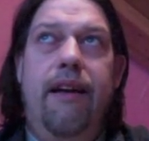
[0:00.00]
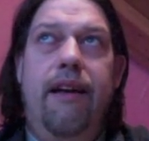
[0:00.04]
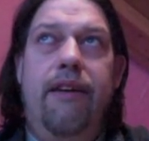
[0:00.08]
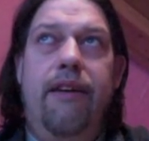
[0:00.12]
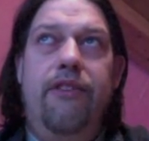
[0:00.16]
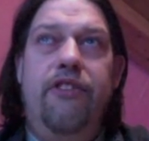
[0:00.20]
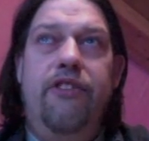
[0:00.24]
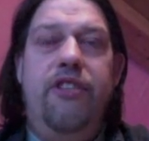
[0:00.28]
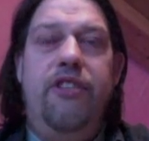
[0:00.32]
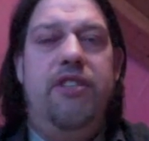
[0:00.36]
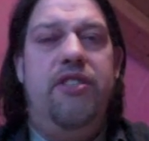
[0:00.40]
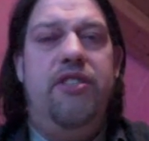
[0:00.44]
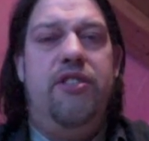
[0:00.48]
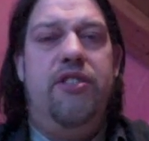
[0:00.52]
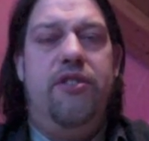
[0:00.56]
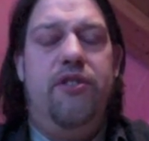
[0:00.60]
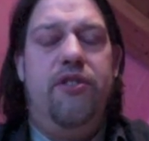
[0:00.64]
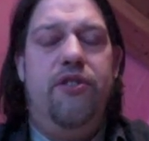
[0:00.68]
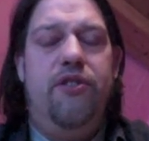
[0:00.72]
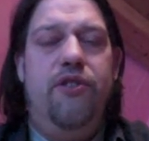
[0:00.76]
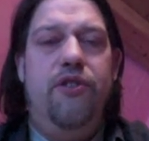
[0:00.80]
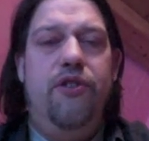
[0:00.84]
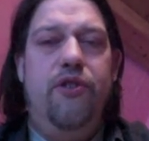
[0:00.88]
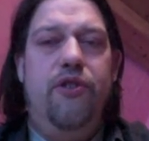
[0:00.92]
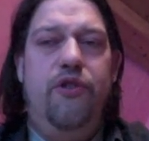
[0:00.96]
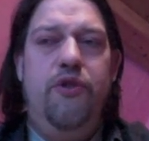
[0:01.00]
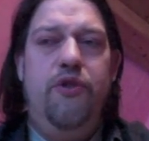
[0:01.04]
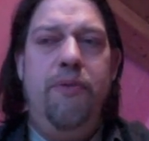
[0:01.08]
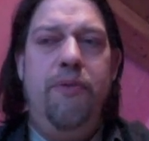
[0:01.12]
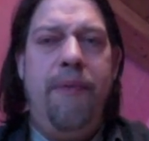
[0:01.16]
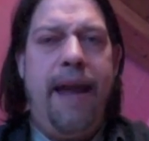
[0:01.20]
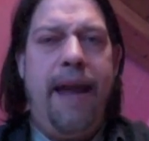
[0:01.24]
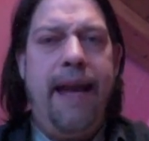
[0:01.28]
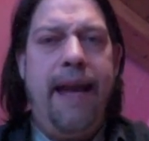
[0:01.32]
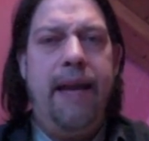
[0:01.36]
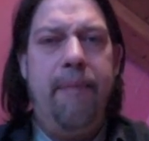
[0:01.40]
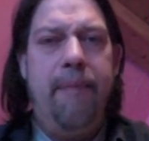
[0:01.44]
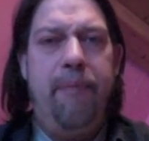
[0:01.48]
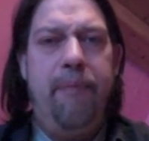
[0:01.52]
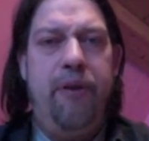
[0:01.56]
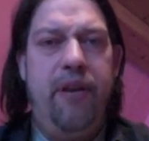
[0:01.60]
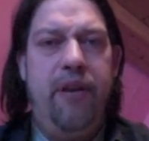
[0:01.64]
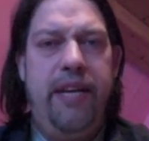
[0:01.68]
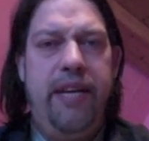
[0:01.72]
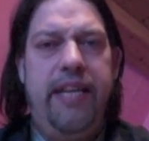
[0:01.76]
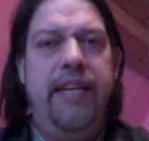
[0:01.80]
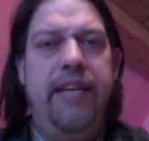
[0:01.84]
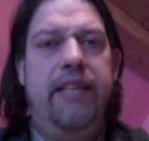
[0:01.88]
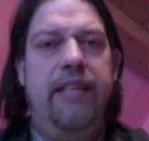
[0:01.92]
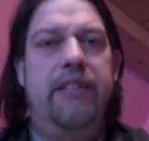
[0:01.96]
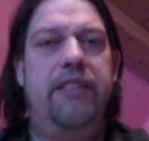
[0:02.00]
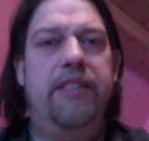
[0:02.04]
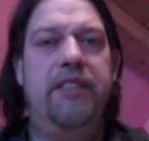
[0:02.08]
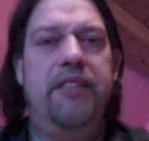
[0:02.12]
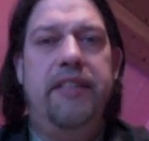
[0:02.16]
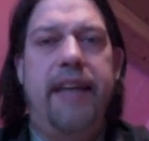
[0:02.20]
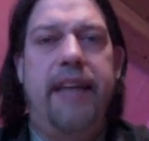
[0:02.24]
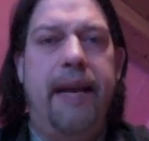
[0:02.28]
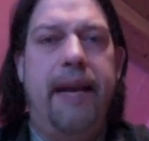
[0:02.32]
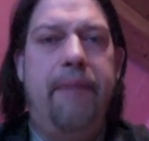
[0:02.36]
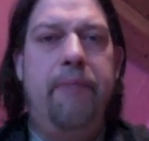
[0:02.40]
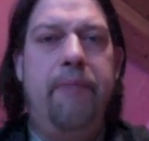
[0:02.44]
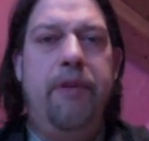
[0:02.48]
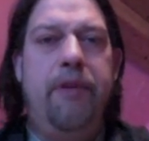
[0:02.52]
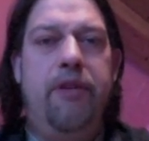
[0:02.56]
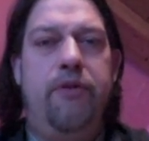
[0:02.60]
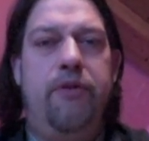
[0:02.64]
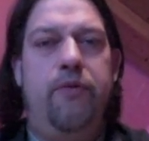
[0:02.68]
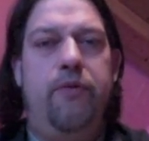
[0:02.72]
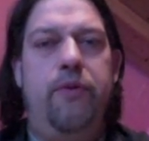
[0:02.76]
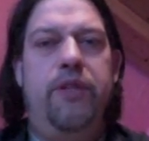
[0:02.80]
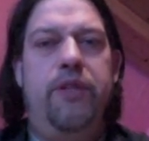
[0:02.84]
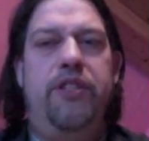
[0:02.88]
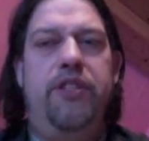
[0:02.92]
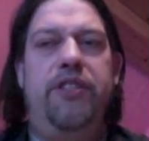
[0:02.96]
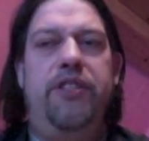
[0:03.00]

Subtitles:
Just to make a political statement which